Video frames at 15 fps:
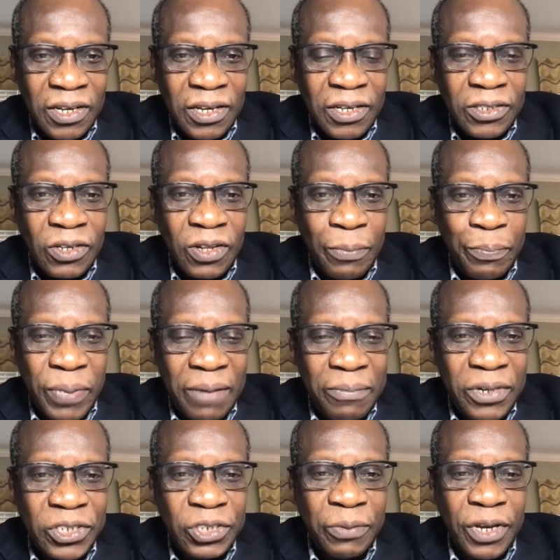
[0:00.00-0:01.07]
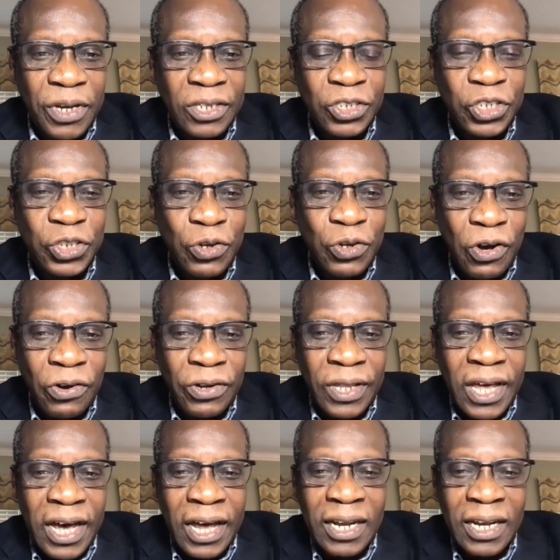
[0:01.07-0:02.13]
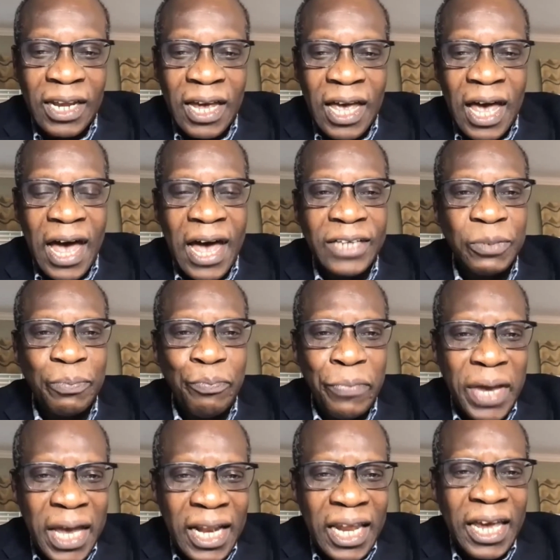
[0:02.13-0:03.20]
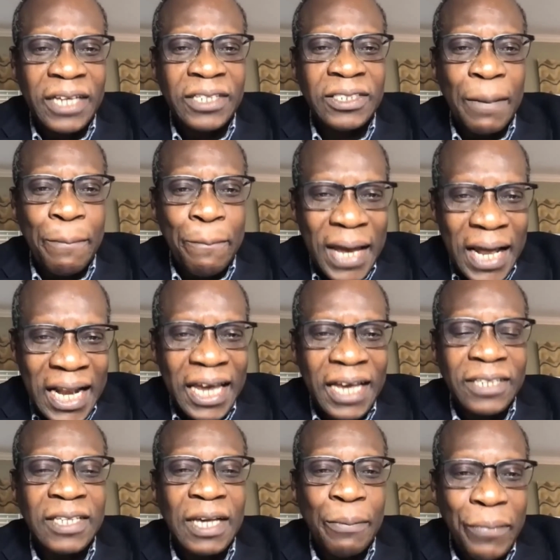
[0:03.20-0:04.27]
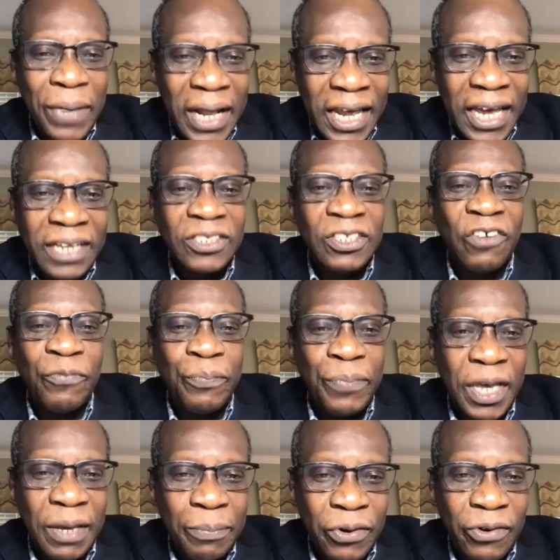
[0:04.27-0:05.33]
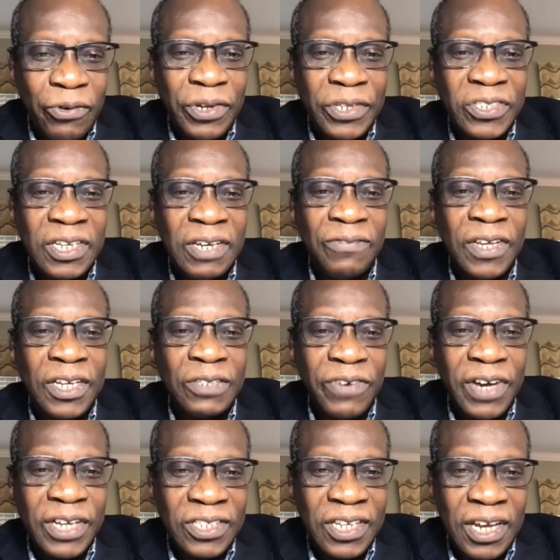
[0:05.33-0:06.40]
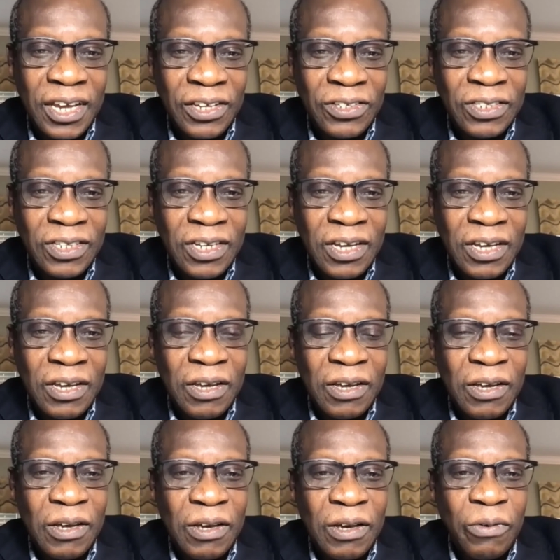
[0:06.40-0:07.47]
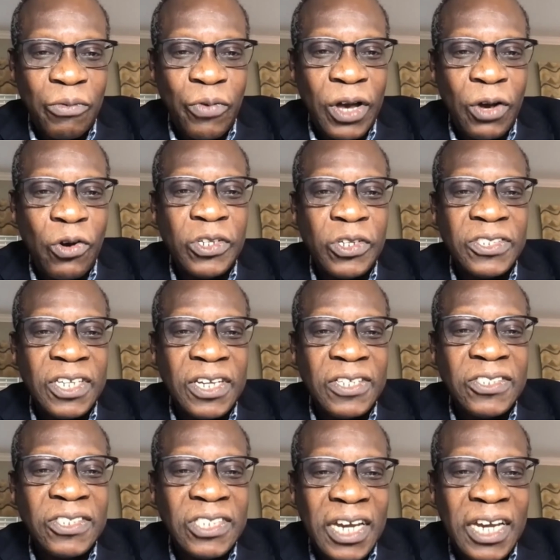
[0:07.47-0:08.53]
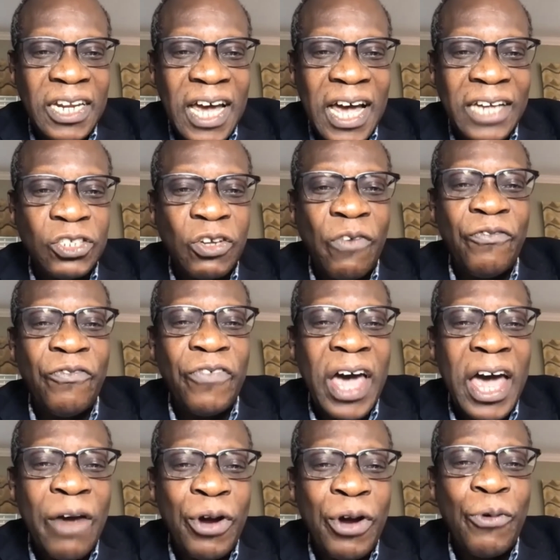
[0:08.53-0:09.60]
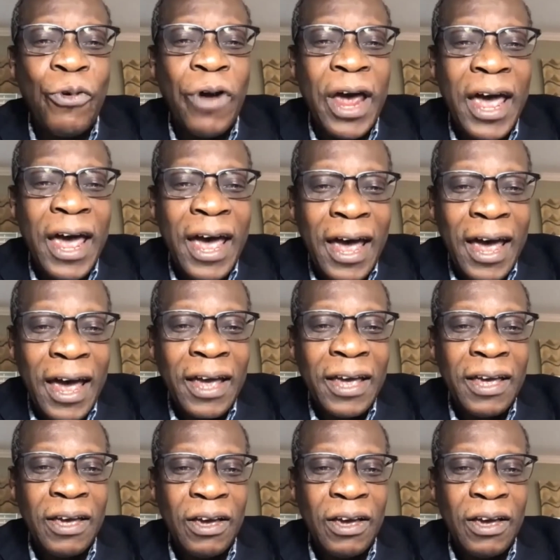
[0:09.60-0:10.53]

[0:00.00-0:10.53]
So the public should be assured that as millions and millions and millions of people receive these vaccines, we're going to see signals of very rare